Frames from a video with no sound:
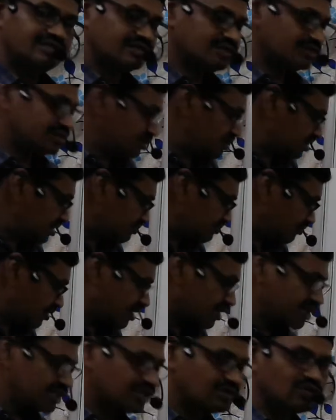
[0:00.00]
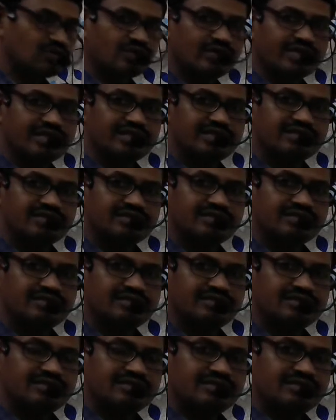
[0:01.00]
This is ferric chloride.
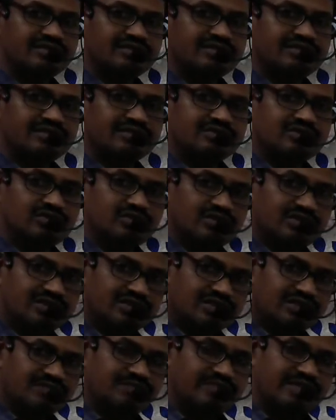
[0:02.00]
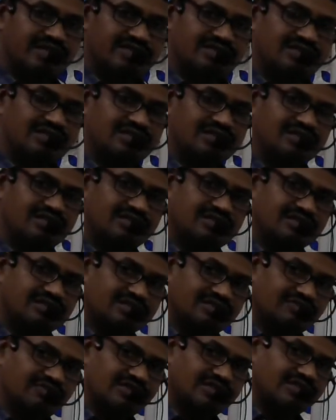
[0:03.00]
So in comparison,
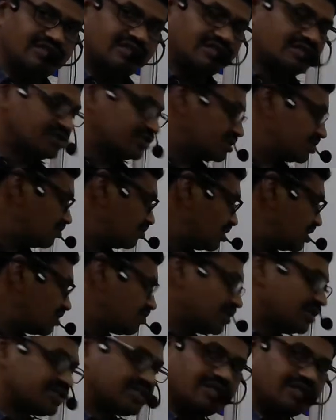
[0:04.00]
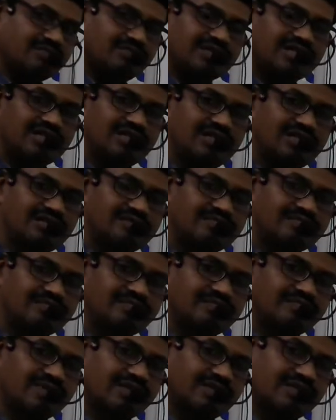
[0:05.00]
for the similar same metal
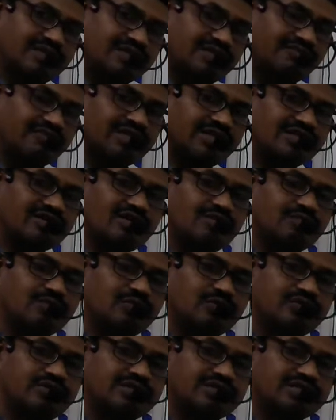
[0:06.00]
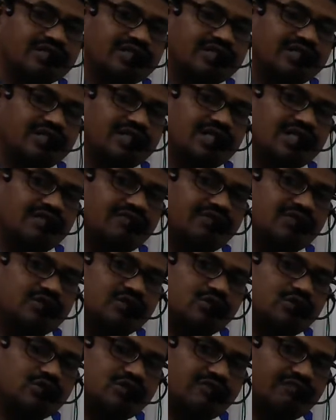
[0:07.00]
in different compounds, if it
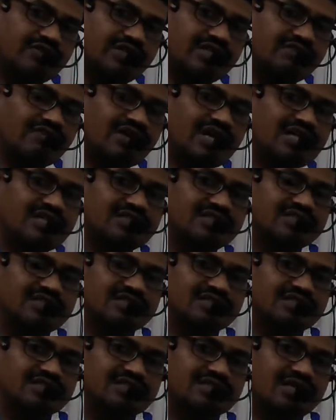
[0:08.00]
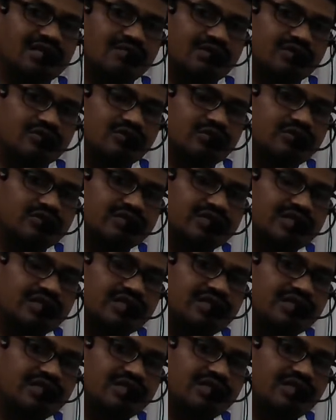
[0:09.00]
shows different valencies, among those
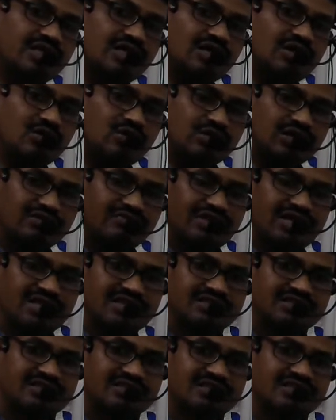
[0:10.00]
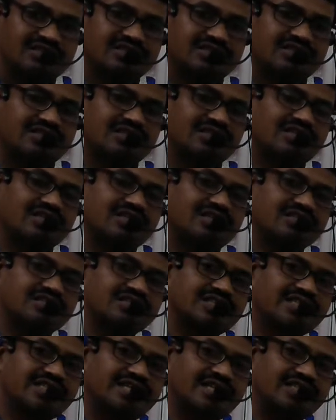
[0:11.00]
lower valency is
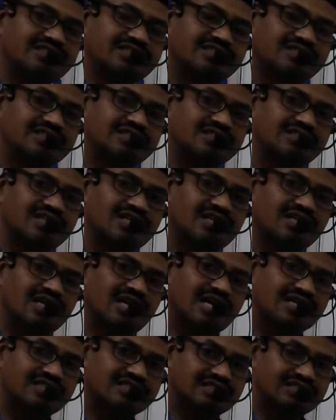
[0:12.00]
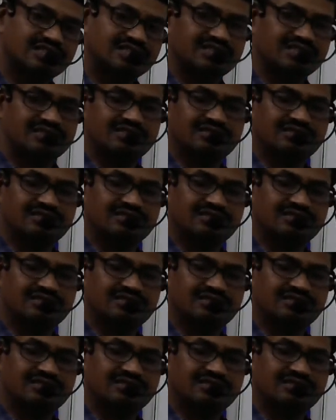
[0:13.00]
considered as as,